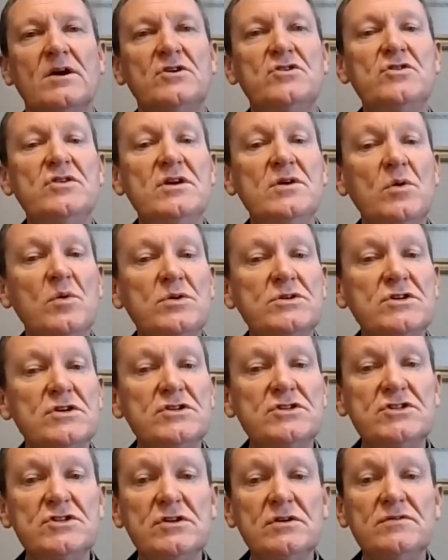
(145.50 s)
Trudi
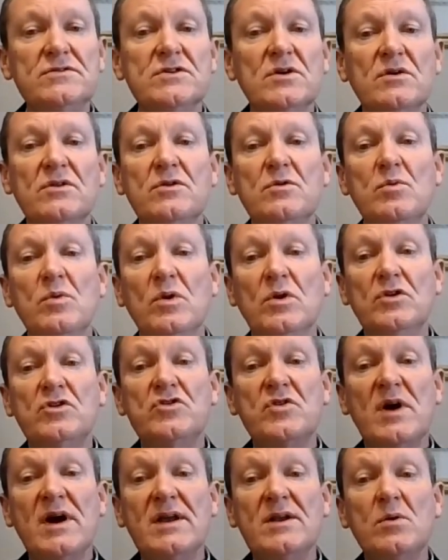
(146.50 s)
also serves on the
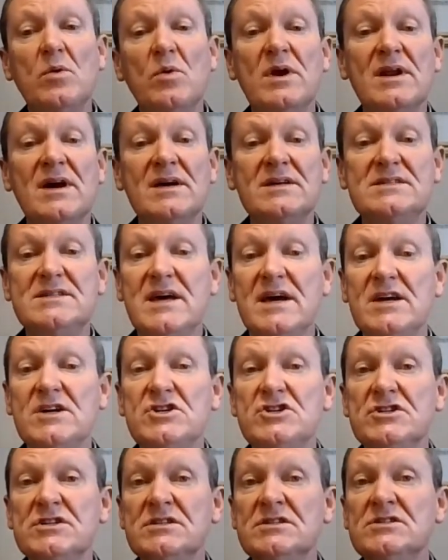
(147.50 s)
World Trade
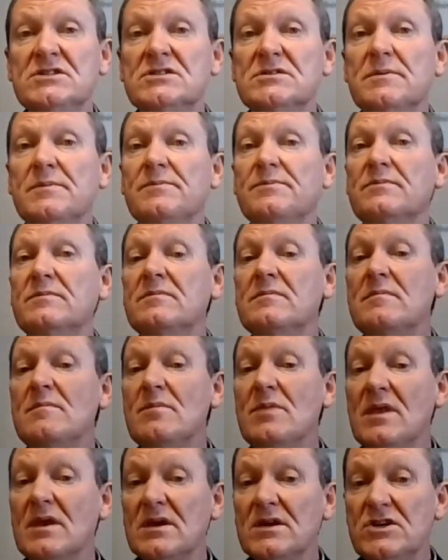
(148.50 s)
Organization's
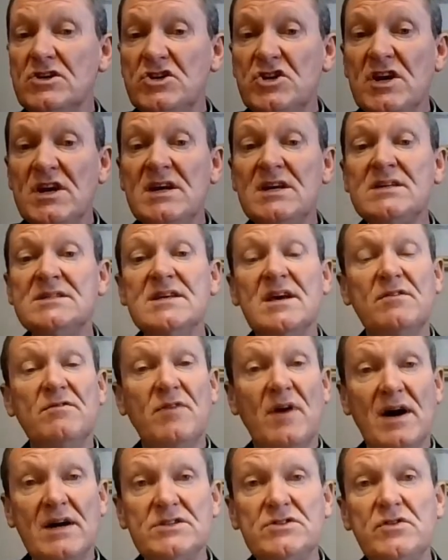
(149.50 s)
Chairs
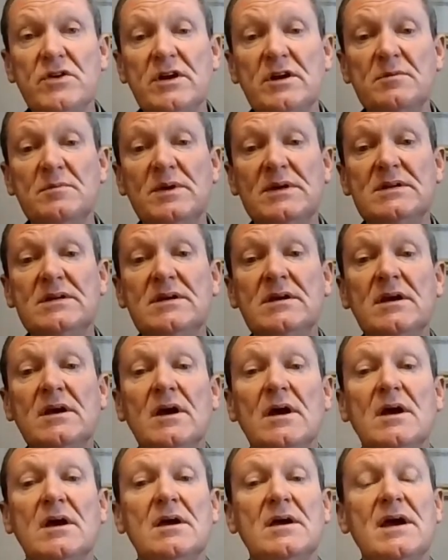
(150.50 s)
Advisory
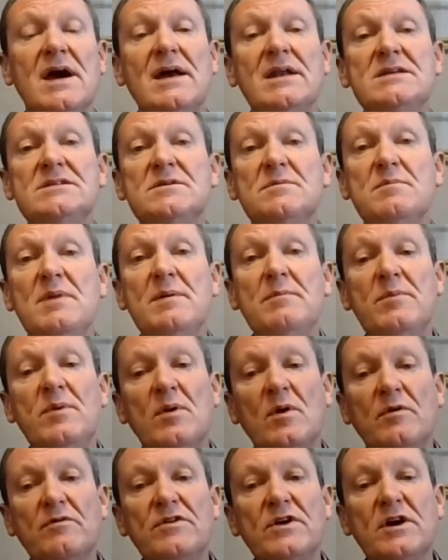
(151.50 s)
Committee and is a
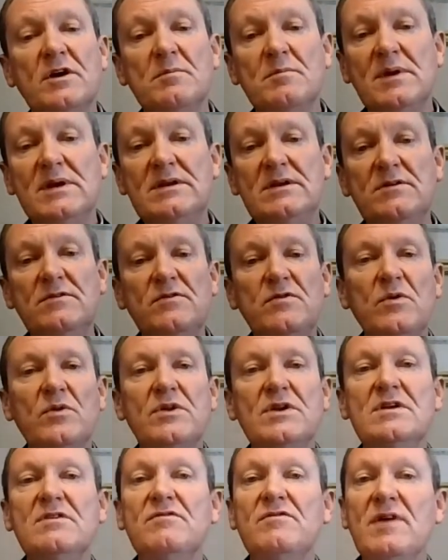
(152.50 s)
member of the Committee
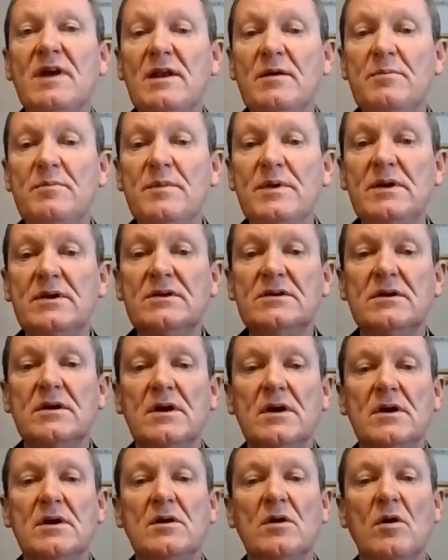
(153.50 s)
for the Development
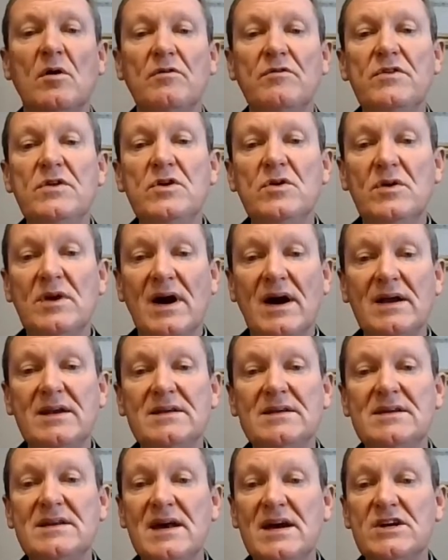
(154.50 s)
of the
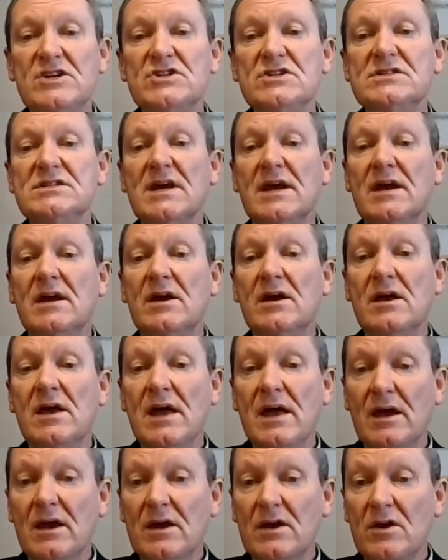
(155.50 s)
United Nations
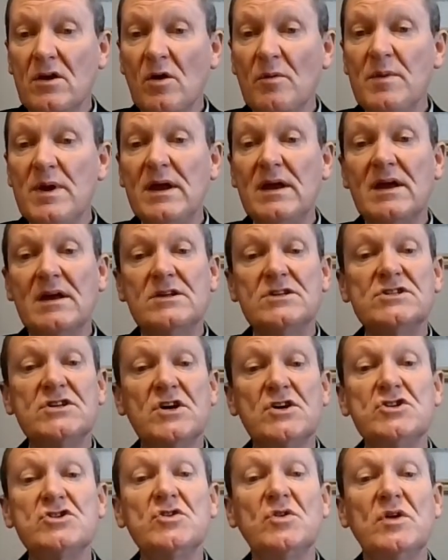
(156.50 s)
Economic and
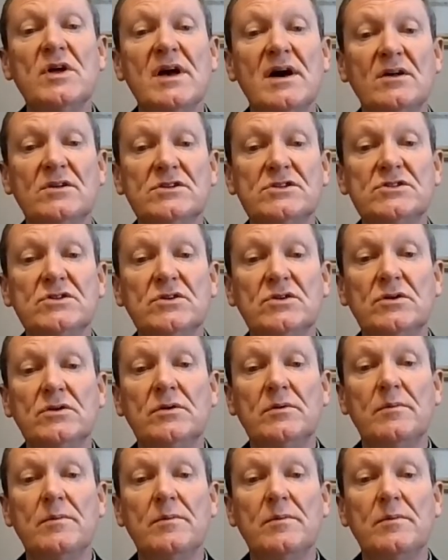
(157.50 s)
Social Council.